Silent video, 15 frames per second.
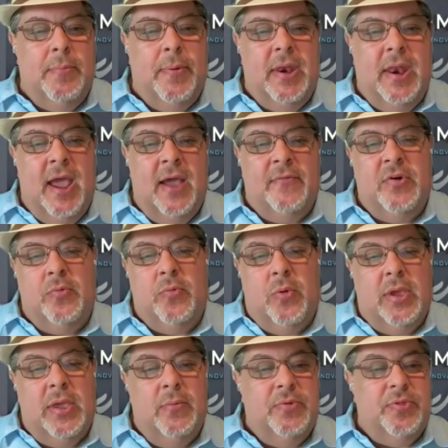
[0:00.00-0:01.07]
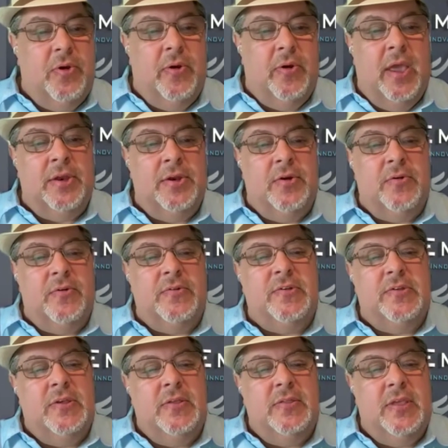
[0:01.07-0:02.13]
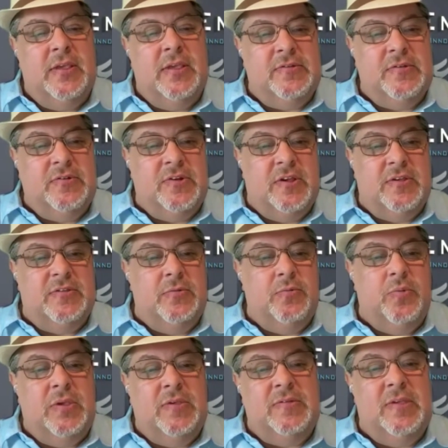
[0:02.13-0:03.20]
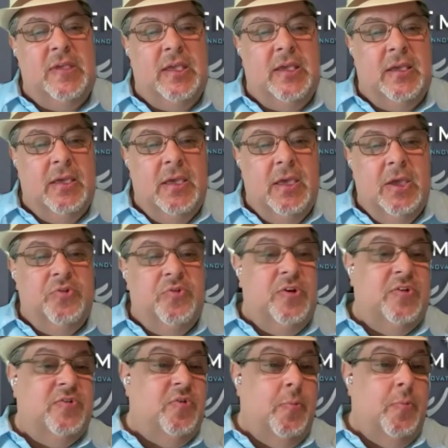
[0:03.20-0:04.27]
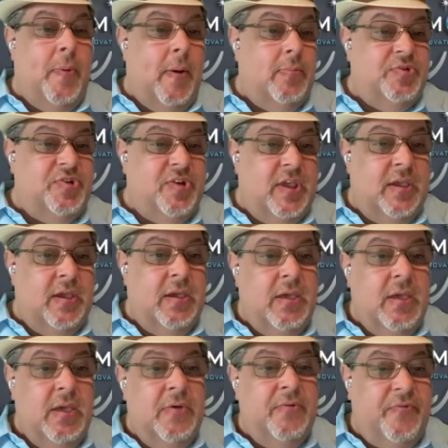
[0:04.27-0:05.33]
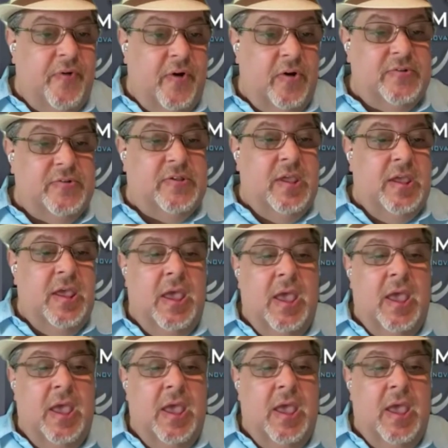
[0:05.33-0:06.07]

But after working with our editors, they suggested we seek traditional publishing first. Mm.